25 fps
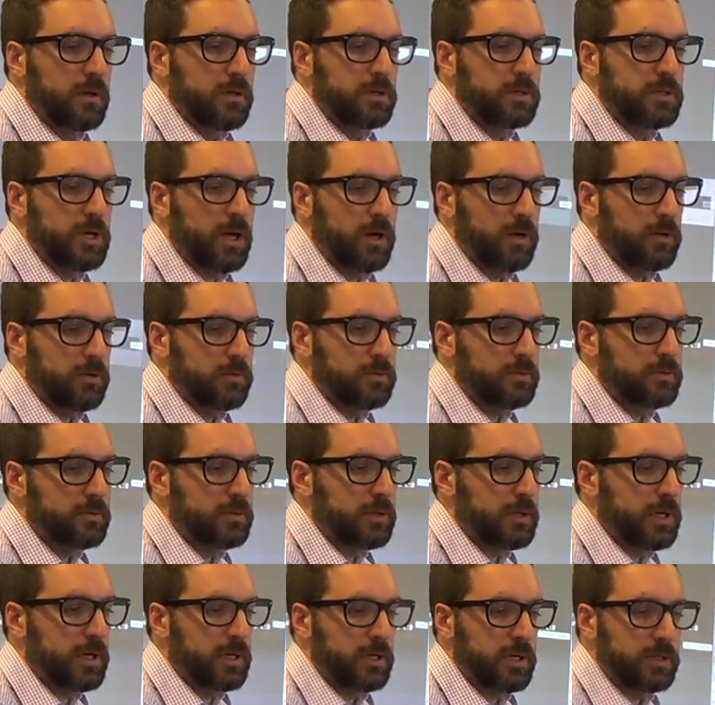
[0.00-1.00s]
So,
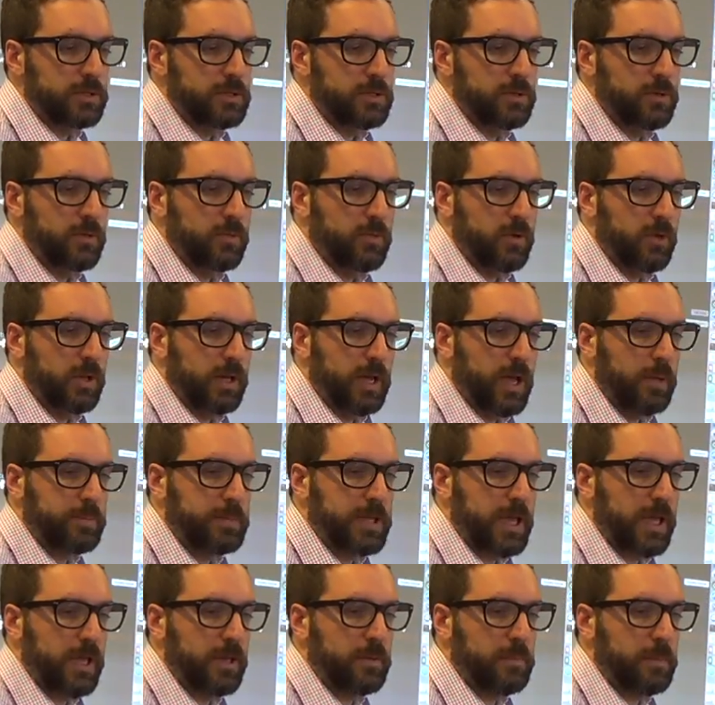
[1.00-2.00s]
let's do a rolling
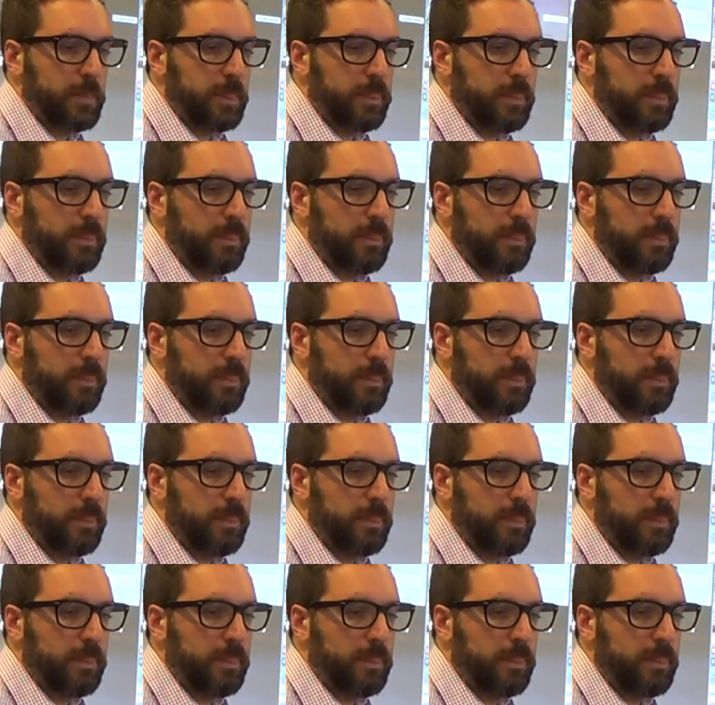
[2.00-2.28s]
update.